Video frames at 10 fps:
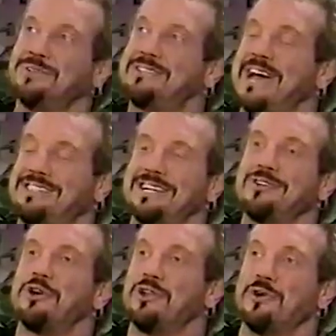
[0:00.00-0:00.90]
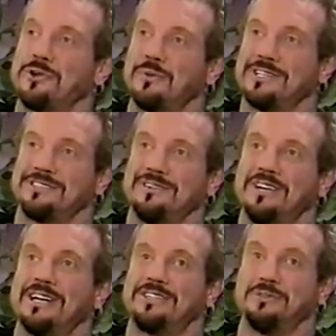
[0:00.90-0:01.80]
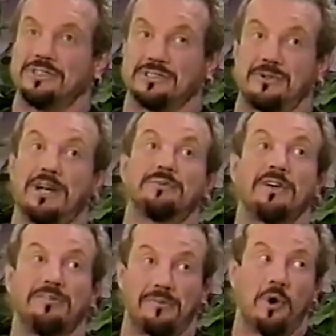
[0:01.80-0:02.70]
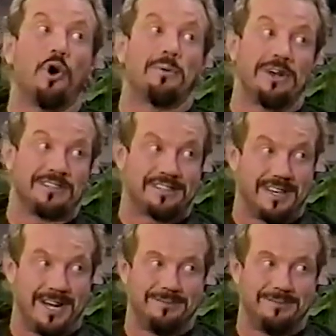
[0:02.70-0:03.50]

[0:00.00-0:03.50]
hadn't gone to Northwestern yet. She was just graduating from Auburn at the time.